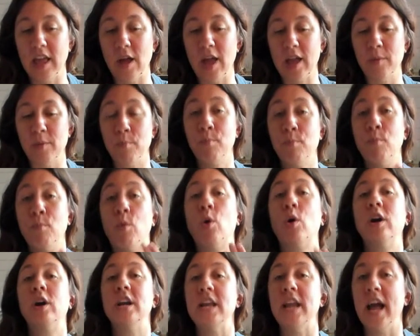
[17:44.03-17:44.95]

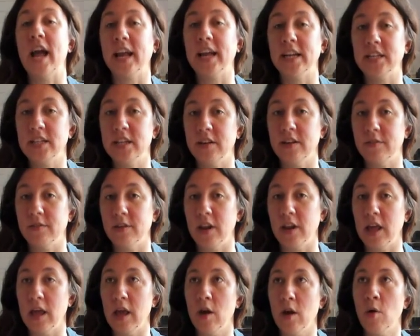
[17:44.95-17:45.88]
more
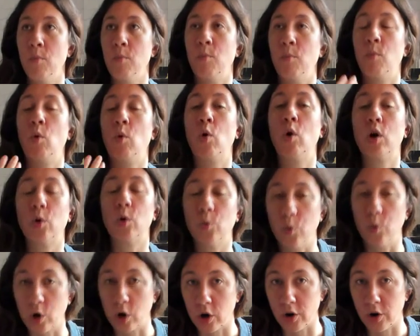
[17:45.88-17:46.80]
negativity, more
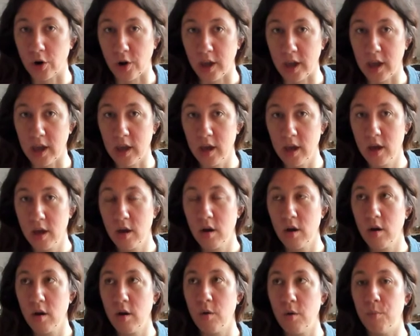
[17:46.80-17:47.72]
worry,
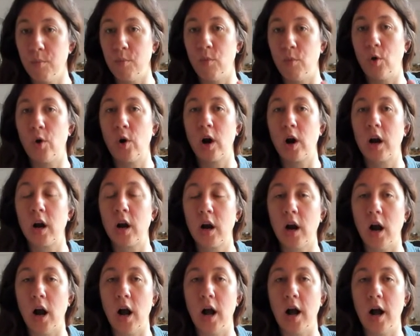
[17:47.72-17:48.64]

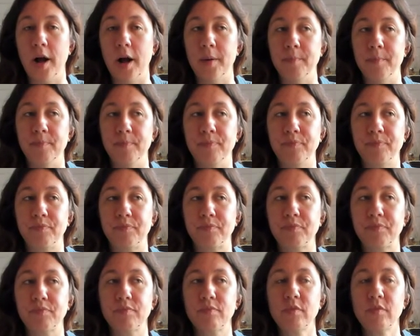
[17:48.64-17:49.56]
more,
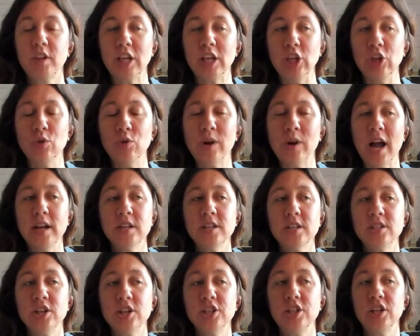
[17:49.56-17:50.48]
you kind of
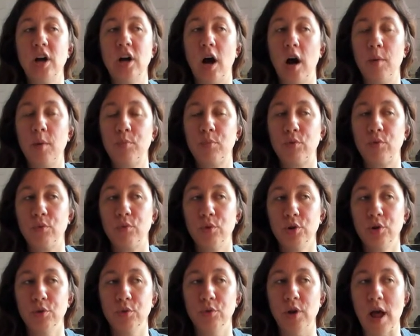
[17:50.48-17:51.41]
start to
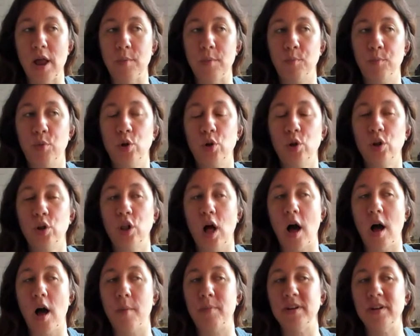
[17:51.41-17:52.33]
uproot and pull
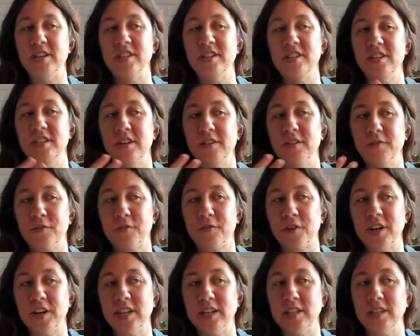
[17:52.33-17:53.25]
up a
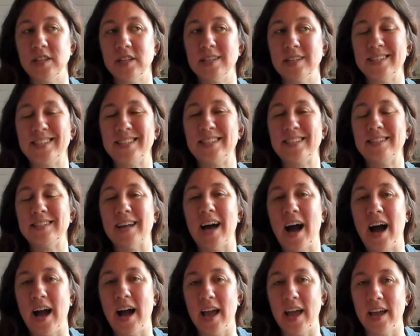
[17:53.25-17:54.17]
different
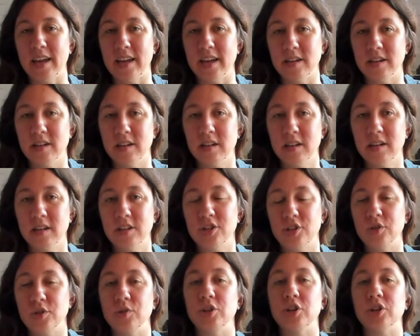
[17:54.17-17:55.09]
side
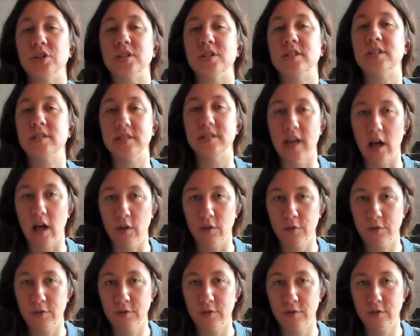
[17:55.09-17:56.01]
to
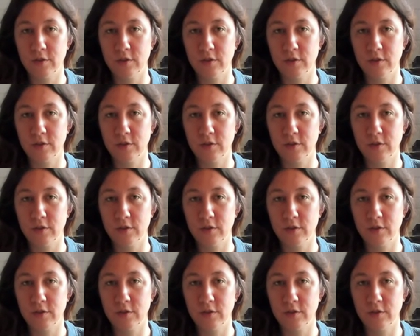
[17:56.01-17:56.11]
yourself.